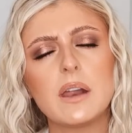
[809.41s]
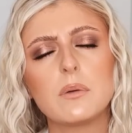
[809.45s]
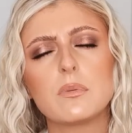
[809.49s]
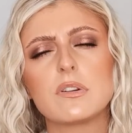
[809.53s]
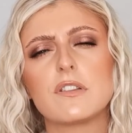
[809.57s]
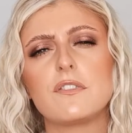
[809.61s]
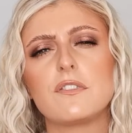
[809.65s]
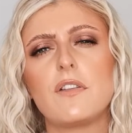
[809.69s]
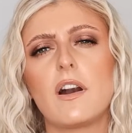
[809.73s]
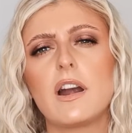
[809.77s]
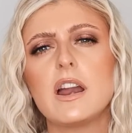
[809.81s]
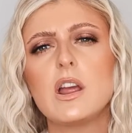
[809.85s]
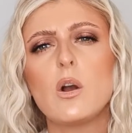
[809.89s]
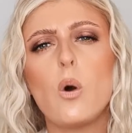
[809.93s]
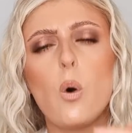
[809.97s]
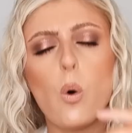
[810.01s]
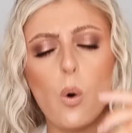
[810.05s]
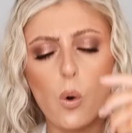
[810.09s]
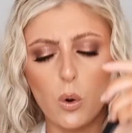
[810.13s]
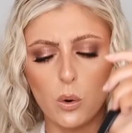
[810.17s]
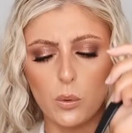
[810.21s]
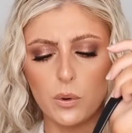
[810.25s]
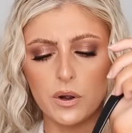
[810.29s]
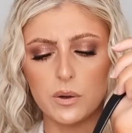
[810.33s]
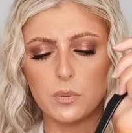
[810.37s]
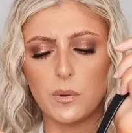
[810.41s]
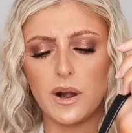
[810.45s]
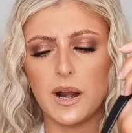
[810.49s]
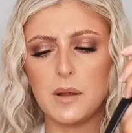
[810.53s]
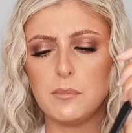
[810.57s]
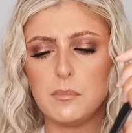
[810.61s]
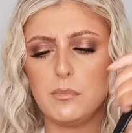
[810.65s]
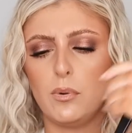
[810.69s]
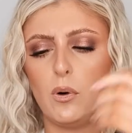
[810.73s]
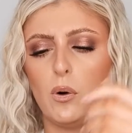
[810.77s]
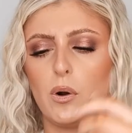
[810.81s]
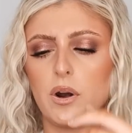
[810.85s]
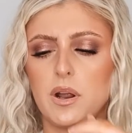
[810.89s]
It was very awkward when I
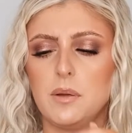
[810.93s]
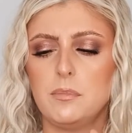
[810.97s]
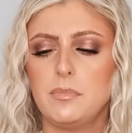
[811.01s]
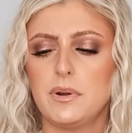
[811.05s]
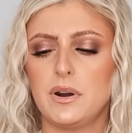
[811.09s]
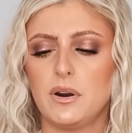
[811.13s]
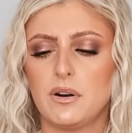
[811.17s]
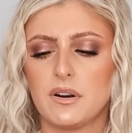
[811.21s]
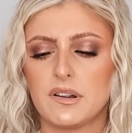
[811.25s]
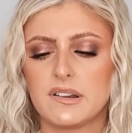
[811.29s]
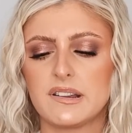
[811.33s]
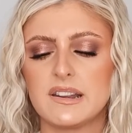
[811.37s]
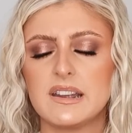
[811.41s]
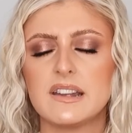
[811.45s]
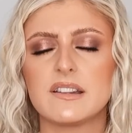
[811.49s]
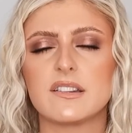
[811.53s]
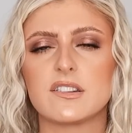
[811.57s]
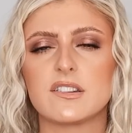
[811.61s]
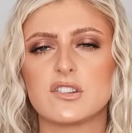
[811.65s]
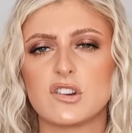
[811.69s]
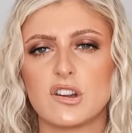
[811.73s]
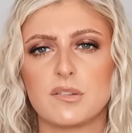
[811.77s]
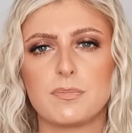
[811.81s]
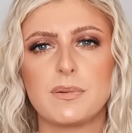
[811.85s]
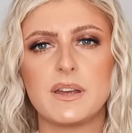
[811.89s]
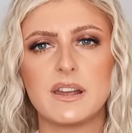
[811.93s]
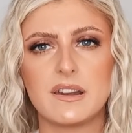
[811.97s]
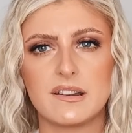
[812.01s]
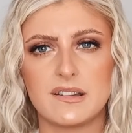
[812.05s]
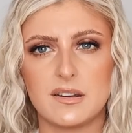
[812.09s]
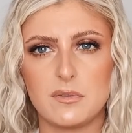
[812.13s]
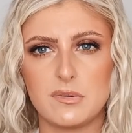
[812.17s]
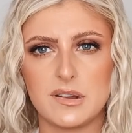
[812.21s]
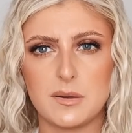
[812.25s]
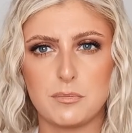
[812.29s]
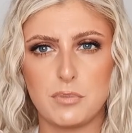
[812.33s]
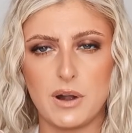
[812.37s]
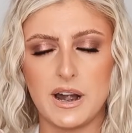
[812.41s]
bought it, but honestly, it's just because
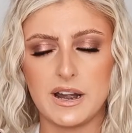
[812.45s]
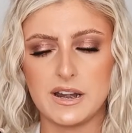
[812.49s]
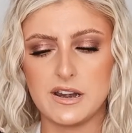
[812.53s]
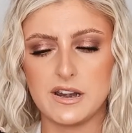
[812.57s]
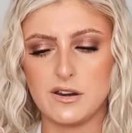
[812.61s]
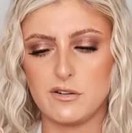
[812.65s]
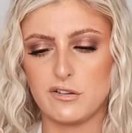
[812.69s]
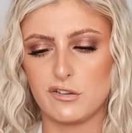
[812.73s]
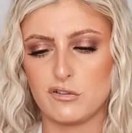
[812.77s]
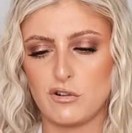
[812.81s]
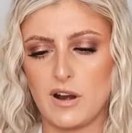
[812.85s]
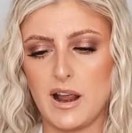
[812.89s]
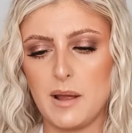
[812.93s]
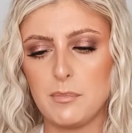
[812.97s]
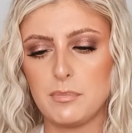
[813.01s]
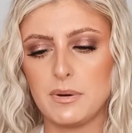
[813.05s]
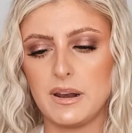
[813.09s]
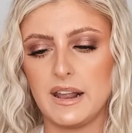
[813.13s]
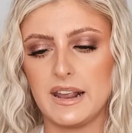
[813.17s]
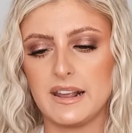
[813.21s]
it was a brand new strap.